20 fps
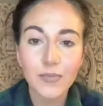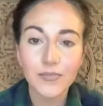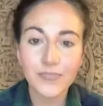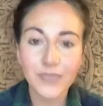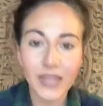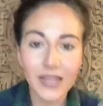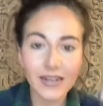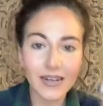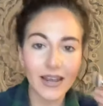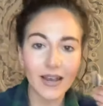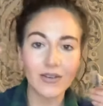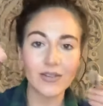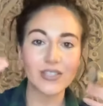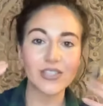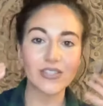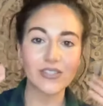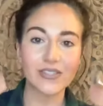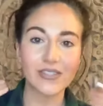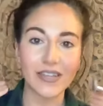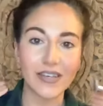And now it's
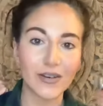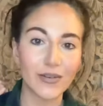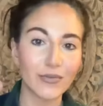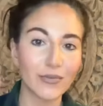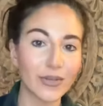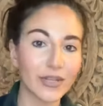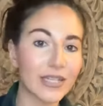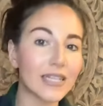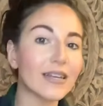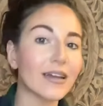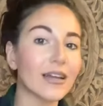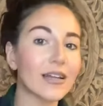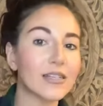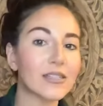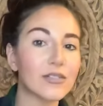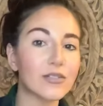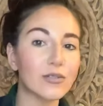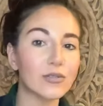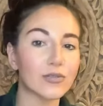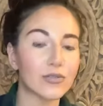just like a really
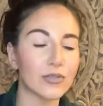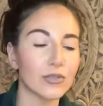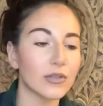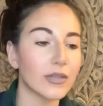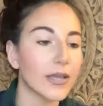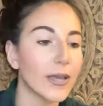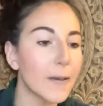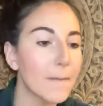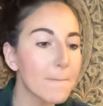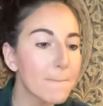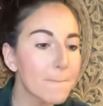nice neutral lip.